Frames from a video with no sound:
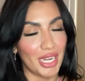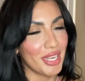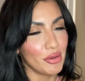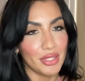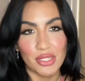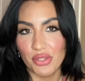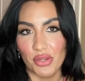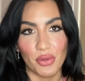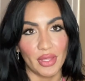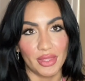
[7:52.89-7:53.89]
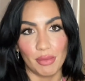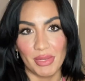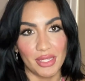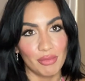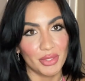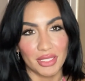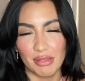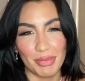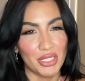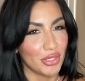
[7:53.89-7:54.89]
I already knew that the medium was
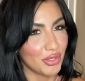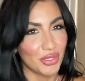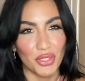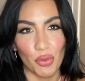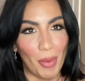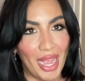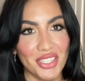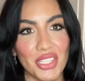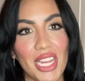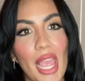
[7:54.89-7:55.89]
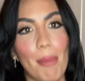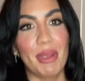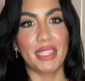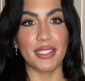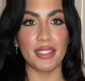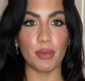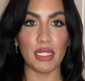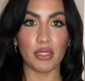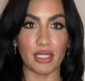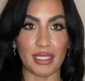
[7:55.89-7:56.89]
going to be just too much, but this is what
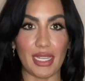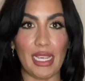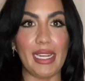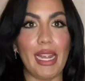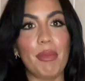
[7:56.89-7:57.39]
it looks like.